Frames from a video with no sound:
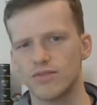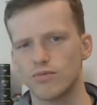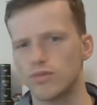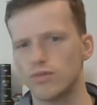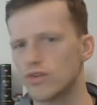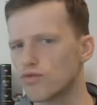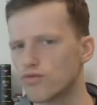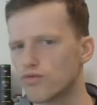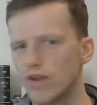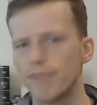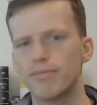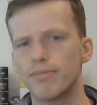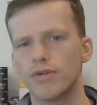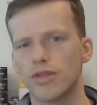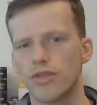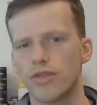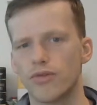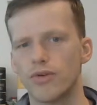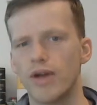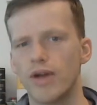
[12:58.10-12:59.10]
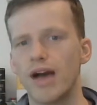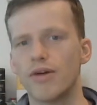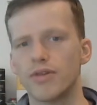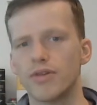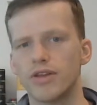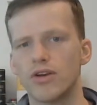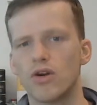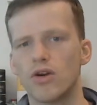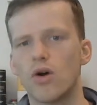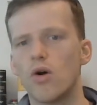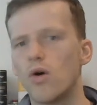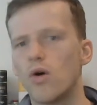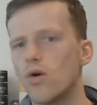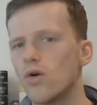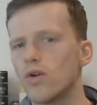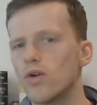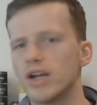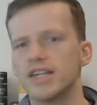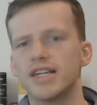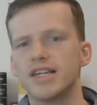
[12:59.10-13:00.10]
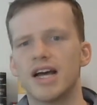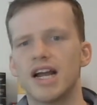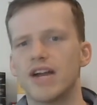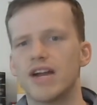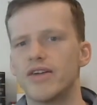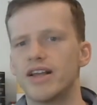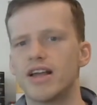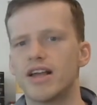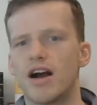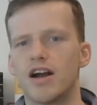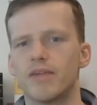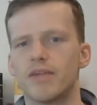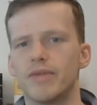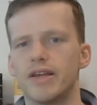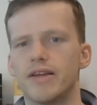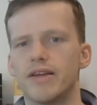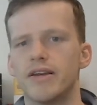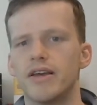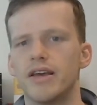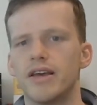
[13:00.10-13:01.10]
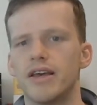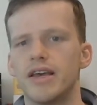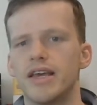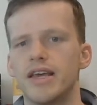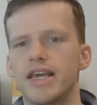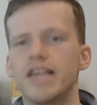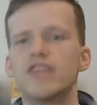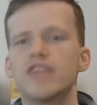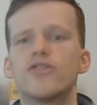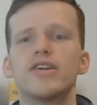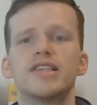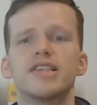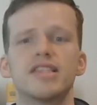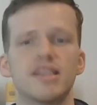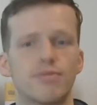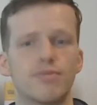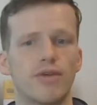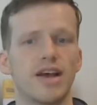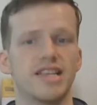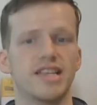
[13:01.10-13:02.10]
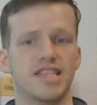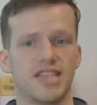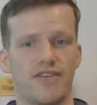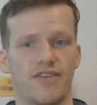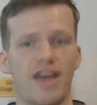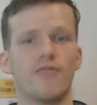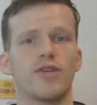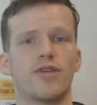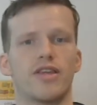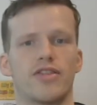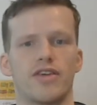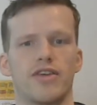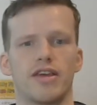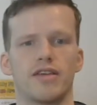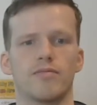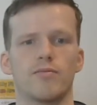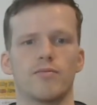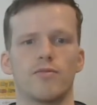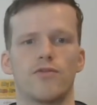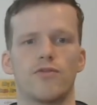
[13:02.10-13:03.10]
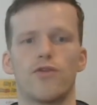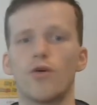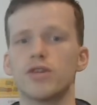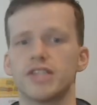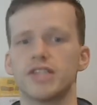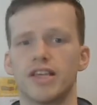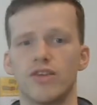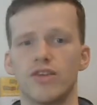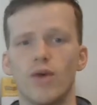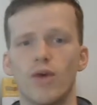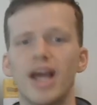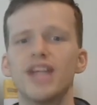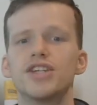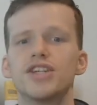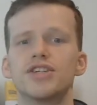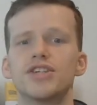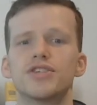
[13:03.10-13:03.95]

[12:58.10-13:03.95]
will ripple throughout your whole entire economy, increasing the prices of everything, forcing wages